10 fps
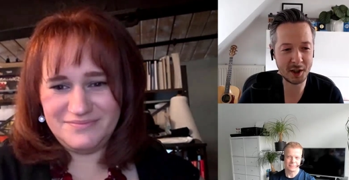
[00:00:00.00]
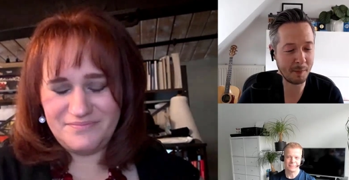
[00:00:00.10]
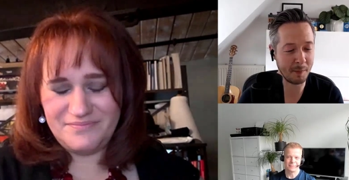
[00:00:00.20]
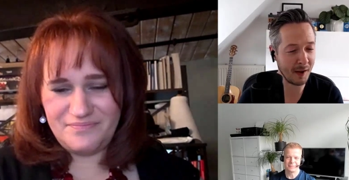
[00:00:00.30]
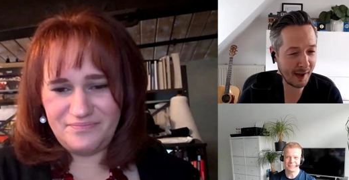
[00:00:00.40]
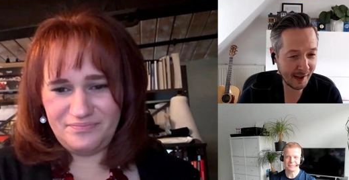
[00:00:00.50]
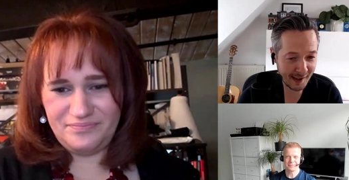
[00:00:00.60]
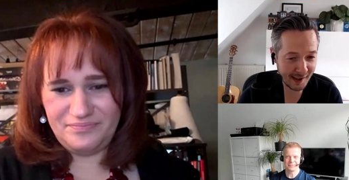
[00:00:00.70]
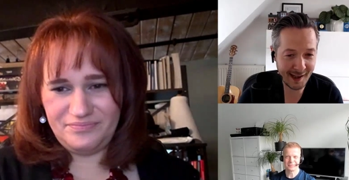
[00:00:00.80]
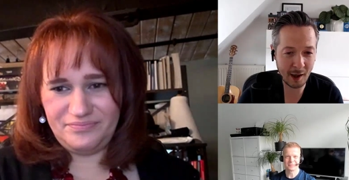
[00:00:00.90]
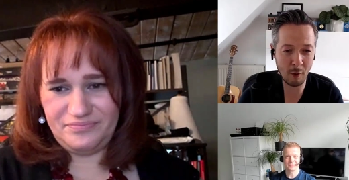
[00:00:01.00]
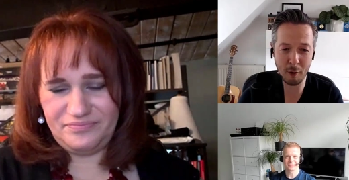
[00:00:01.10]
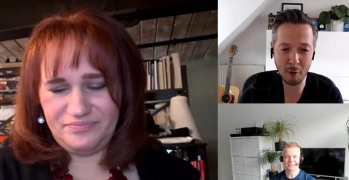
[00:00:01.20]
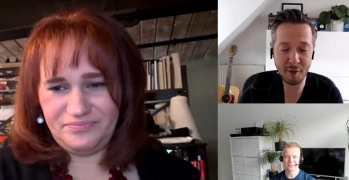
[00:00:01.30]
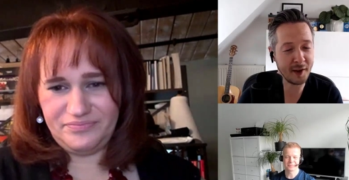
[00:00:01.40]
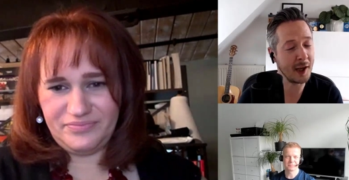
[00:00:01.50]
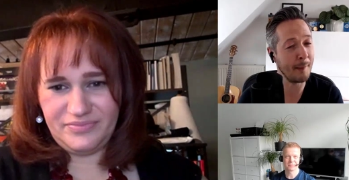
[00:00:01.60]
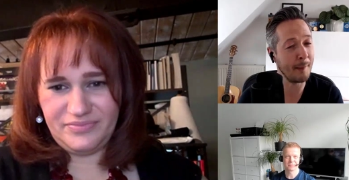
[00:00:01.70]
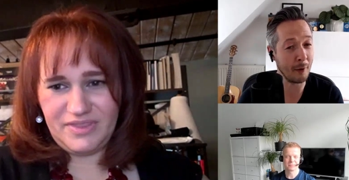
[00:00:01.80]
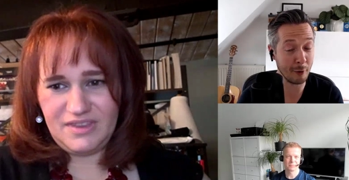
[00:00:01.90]
Speaker 1: start applying now or
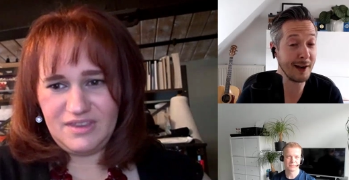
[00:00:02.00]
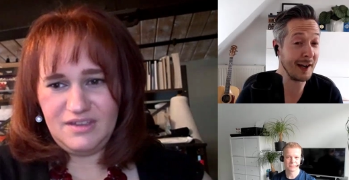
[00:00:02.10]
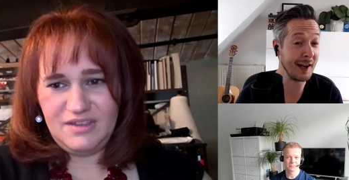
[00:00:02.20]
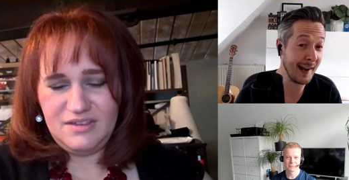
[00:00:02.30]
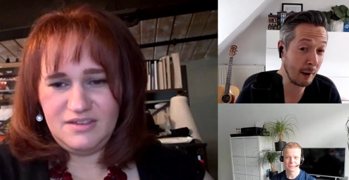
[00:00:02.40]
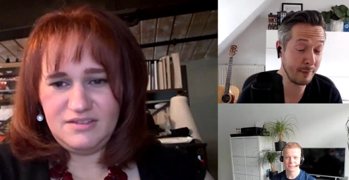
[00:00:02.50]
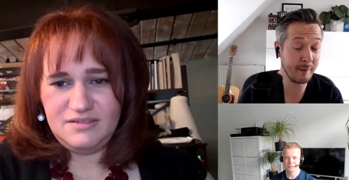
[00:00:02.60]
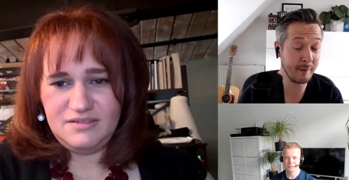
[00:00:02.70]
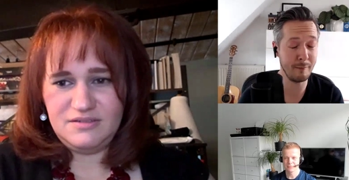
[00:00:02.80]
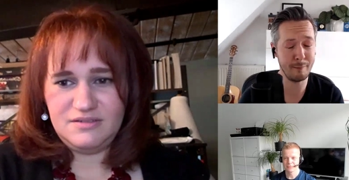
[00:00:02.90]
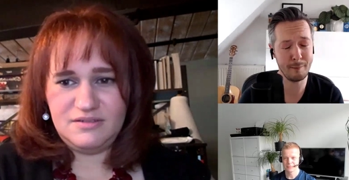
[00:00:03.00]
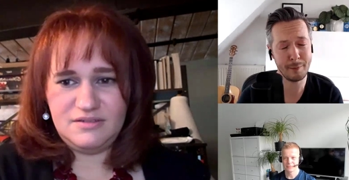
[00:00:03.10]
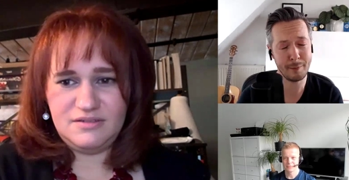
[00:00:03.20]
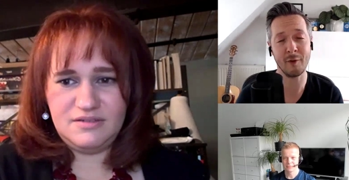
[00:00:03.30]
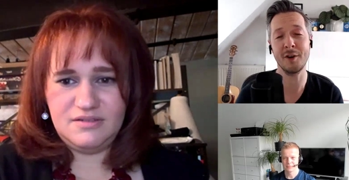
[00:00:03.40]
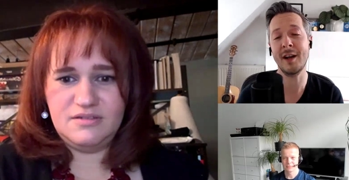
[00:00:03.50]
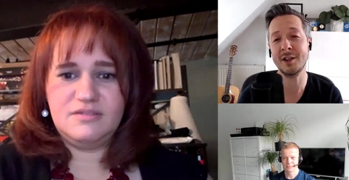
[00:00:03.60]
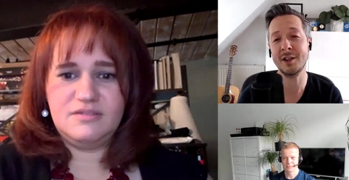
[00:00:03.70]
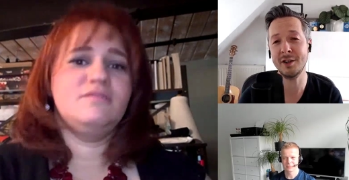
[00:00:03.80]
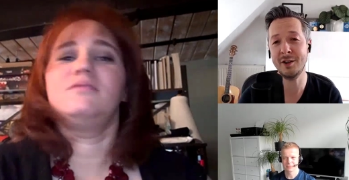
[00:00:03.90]
thinking about already now be, before
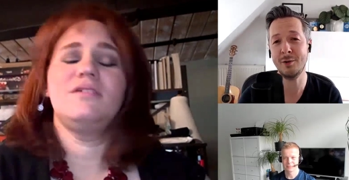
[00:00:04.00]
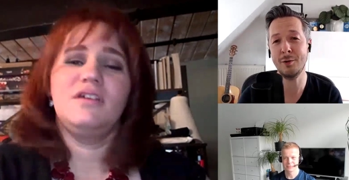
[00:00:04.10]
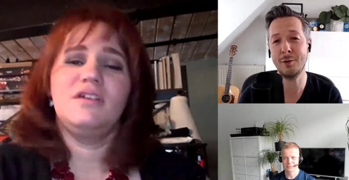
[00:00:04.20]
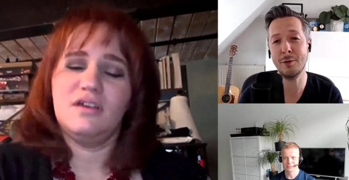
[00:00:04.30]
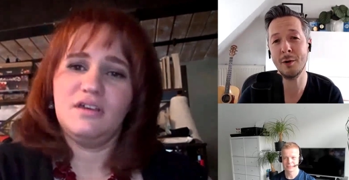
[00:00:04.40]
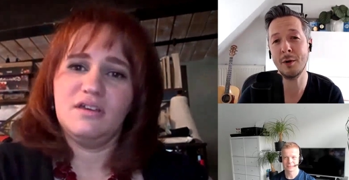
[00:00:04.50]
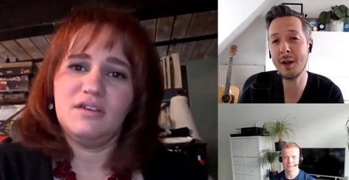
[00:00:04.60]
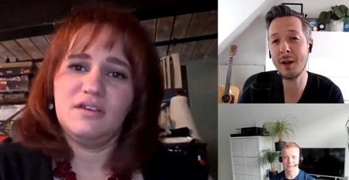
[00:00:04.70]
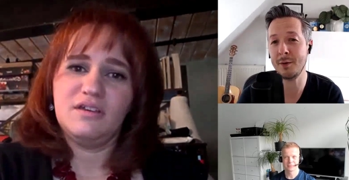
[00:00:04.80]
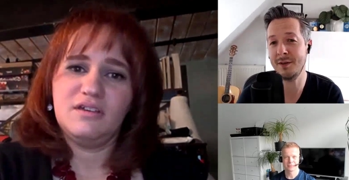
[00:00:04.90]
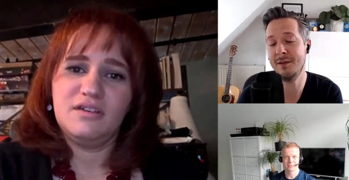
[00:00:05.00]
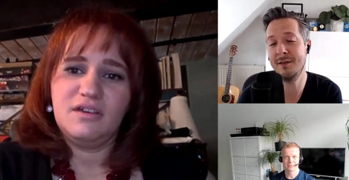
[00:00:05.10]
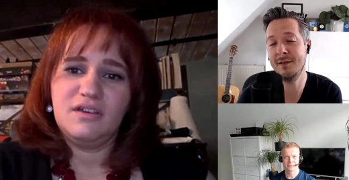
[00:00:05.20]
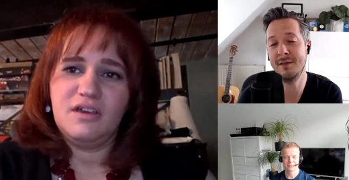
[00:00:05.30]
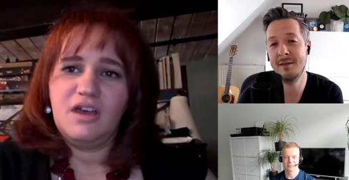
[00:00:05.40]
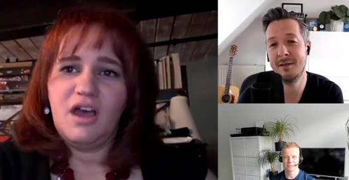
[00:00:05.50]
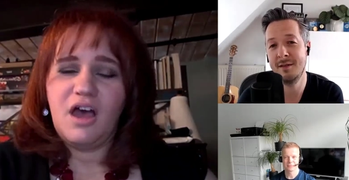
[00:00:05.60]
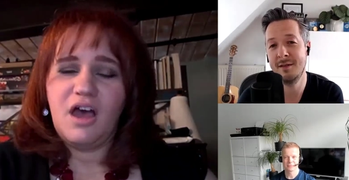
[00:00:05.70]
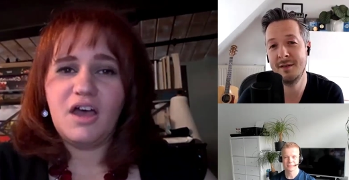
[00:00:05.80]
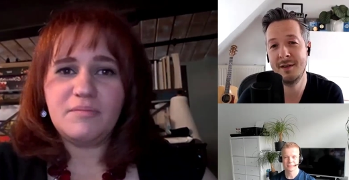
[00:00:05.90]
they actually do a rollout?
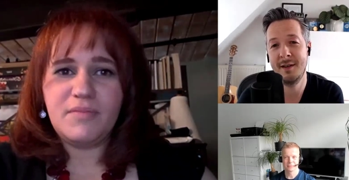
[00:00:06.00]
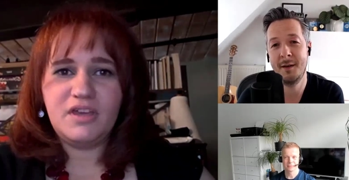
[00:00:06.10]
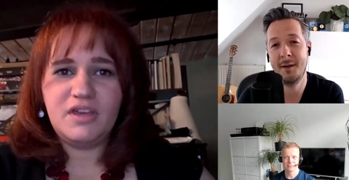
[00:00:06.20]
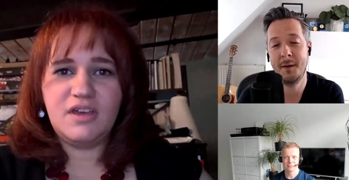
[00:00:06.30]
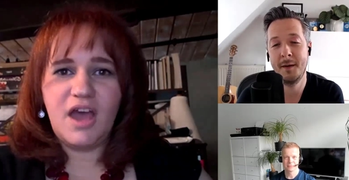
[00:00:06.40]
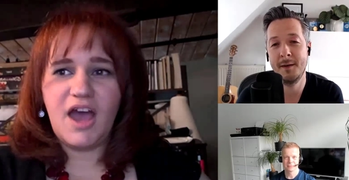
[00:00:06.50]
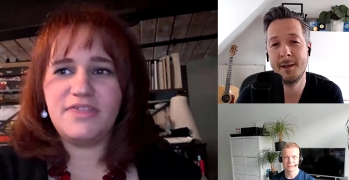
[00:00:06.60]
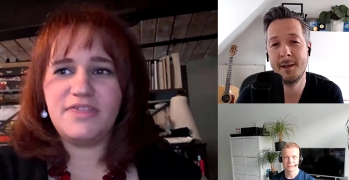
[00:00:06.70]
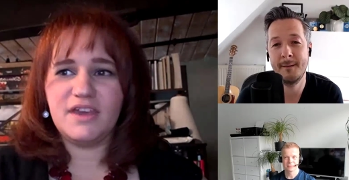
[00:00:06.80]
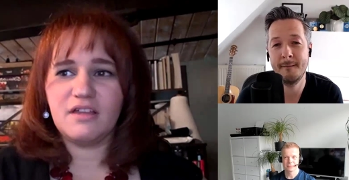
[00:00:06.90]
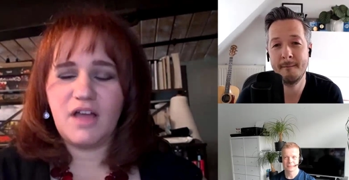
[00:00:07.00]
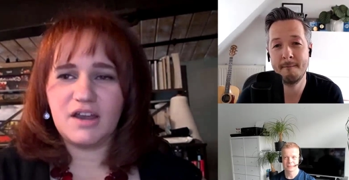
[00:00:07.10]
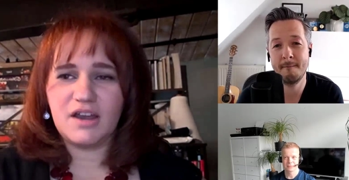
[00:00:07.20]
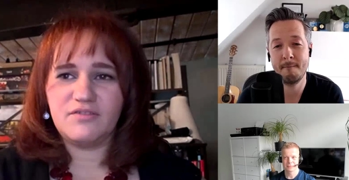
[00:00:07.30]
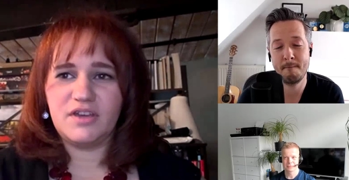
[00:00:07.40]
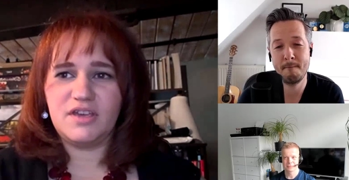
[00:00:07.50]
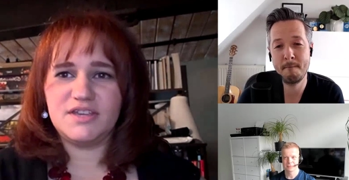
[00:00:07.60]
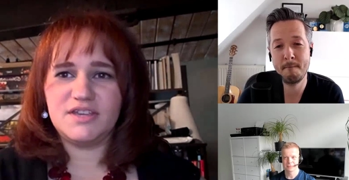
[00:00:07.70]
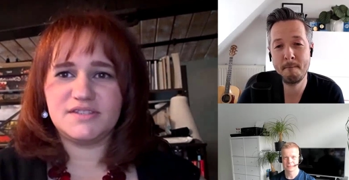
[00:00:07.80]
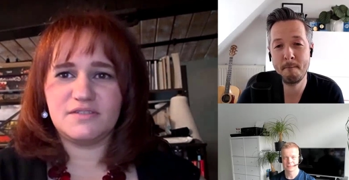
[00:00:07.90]
Speaker 2: Um, I think a lot of
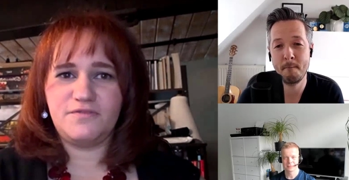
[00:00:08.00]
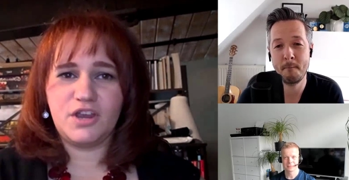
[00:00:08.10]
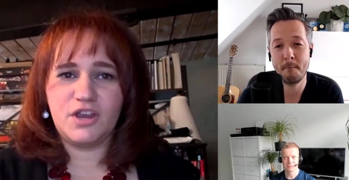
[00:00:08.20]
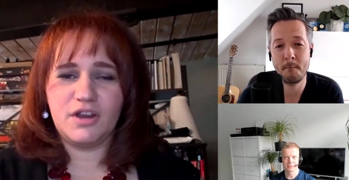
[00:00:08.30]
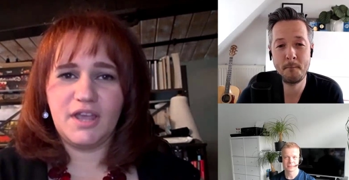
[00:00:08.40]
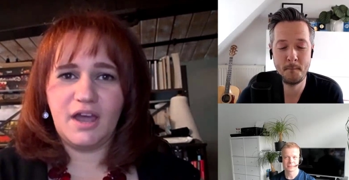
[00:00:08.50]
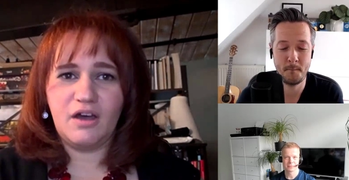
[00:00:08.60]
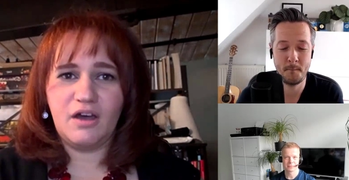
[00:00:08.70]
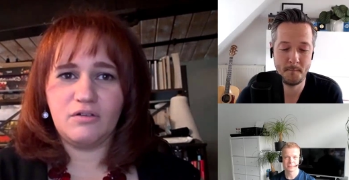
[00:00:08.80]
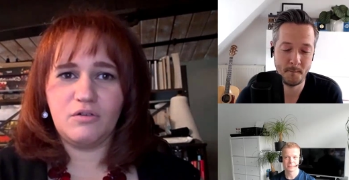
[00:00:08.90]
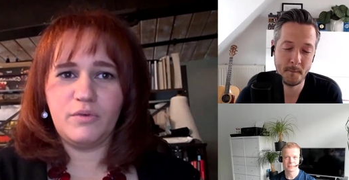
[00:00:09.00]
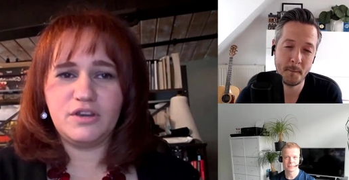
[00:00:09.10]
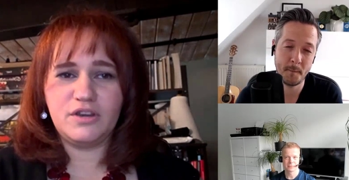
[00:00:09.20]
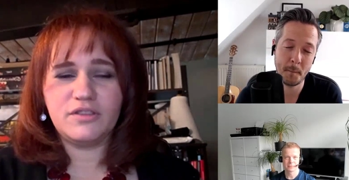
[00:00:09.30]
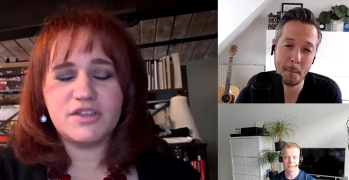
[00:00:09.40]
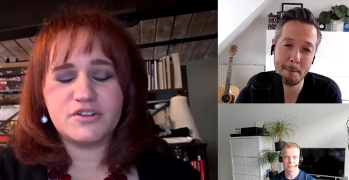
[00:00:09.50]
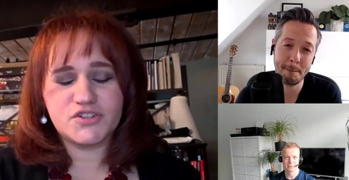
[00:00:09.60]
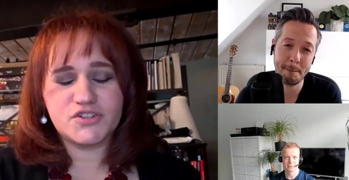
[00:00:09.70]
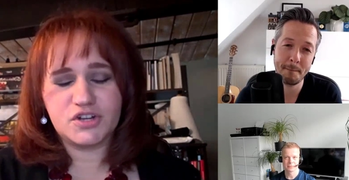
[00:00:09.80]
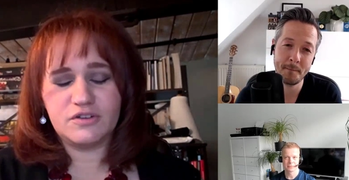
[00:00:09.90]
it is figuring out. We know that
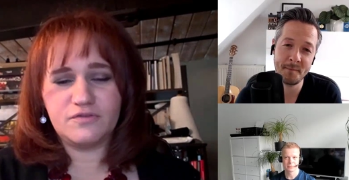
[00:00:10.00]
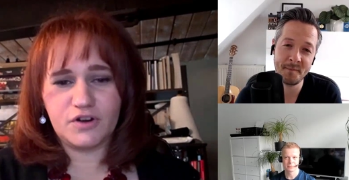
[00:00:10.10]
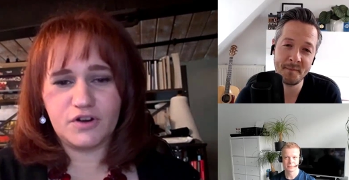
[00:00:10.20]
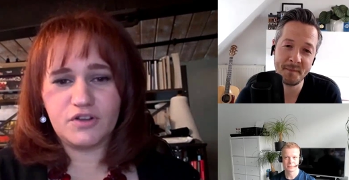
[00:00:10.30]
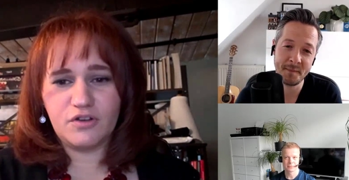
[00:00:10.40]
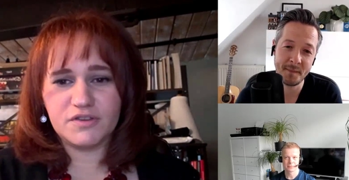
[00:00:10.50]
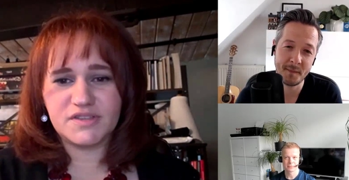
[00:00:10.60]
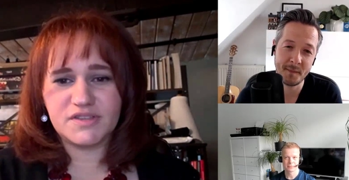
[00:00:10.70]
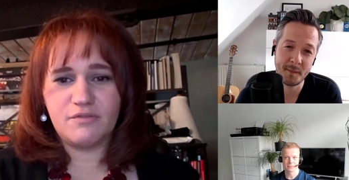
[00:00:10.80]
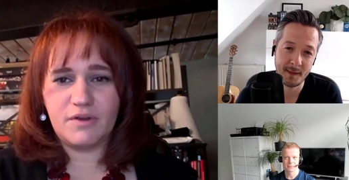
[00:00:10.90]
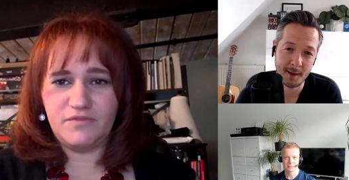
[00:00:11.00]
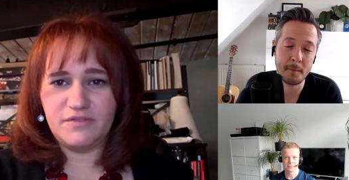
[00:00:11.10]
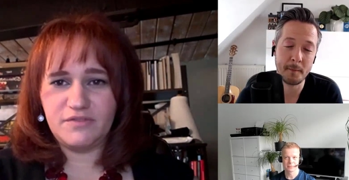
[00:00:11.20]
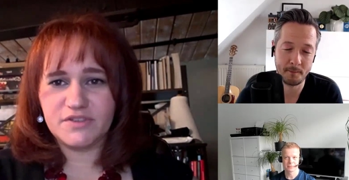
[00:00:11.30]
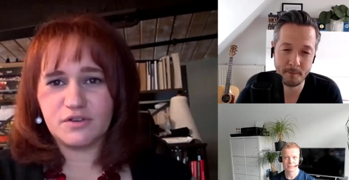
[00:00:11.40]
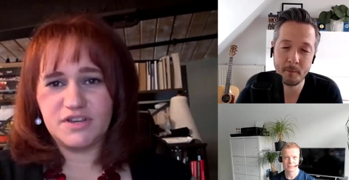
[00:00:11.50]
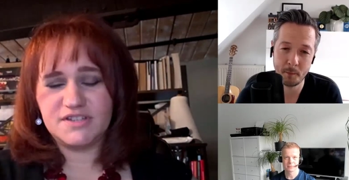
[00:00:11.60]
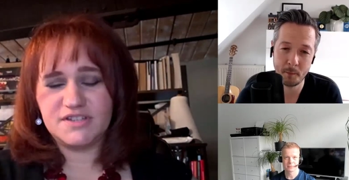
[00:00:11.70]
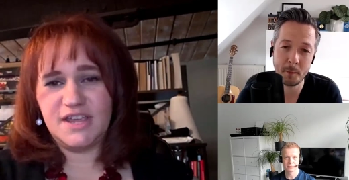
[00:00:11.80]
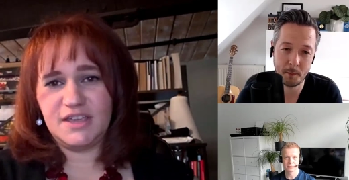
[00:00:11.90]
there's certain verticals of what Viva is going to